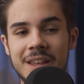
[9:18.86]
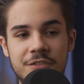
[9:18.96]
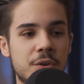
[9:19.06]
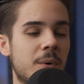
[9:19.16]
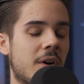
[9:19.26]

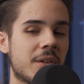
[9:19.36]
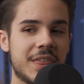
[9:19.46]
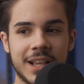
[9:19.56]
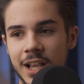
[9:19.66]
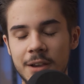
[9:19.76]
if you are
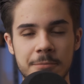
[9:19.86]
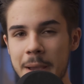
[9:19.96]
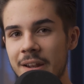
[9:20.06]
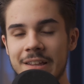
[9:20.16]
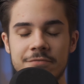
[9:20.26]
thinking
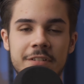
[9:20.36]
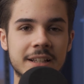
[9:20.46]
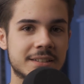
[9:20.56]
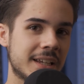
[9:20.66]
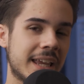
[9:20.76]
about
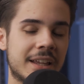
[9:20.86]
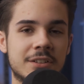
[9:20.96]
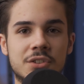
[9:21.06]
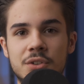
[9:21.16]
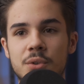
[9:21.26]
investing
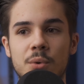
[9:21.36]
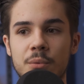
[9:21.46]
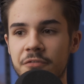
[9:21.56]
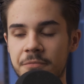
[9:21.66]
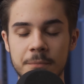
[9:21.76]

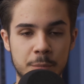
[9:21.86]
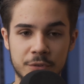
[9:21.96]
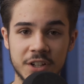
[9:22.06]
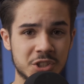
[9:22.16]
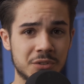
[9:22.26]
into
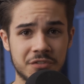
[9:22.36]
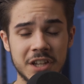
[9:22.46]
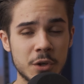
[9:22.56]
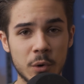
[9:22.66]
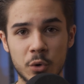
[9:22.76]
professional
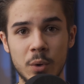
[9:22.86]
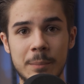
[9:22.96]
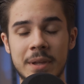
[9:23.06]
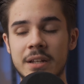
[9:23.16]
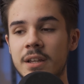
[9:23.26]
video
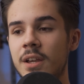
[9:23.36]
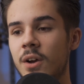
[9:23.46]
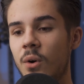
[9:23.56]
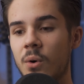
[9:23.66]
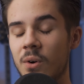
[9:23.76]
equipment
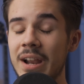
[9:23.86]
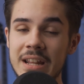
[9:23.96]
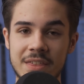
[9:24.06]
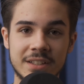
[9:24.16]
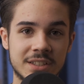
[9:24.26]
or
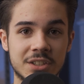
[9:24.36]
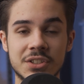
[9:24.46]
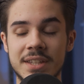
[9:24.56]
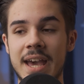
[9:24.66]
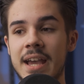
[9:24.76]
anything such
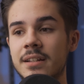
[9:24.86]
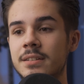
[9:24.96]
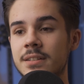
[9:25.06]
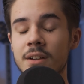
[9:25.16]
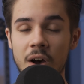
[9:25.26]
as that,
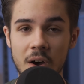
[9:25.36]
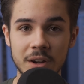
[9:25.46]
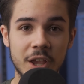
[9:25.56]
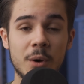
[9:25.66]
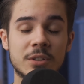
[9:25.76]

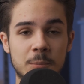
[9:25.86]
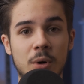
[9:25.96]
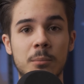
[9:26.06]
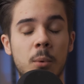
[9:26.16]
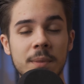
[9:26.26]
audio is
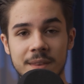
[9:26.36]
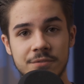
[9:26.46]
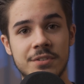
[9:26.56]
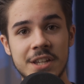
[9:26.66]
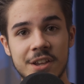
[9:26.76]
more important
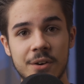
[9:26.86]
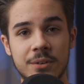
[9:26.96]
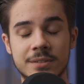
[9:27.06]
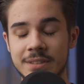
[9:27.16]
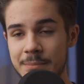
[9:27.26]
than
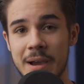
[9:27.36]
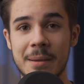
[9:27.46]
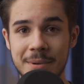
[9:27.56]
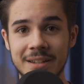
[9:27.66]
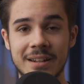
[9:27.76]
video, in my
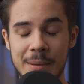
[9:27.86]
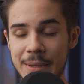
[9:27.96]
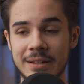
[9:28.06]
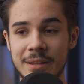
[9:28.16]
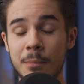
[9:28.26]
opinion. I
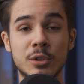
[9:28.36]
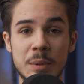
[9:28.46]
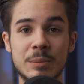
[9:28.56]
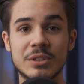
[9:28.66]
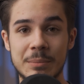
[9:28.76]
mean, in most
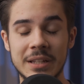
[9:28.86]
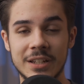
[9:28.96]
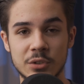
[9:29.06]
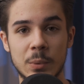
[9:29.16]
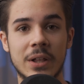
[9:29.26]
people's
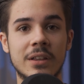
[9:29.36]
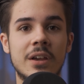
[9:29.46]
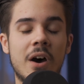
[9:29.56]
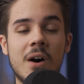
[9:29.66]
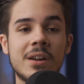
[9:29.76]
opinion as well.
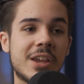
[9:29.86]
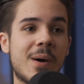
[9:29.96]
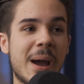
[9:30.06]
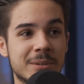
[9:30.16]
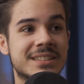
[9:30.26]
Audio,
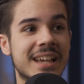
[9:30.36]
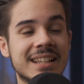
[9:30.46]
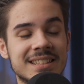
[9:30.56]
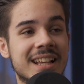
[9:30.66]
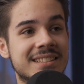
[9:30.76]
I would say,
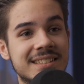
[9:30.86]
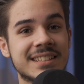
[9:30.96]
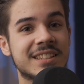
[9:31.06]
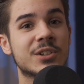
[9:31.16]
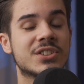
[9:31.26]
is like
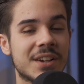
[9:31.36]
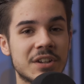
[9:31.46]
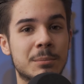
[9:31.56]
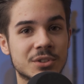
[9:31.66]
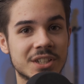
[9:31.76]
60 or
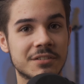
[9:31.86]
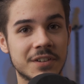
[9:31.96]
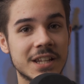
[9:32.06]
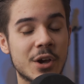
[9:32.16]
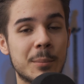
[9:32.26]
70% of
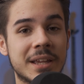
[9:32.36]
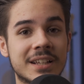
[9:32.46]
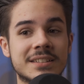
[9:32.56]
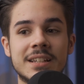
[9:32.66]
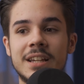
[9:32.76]
video
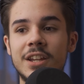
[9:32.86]
because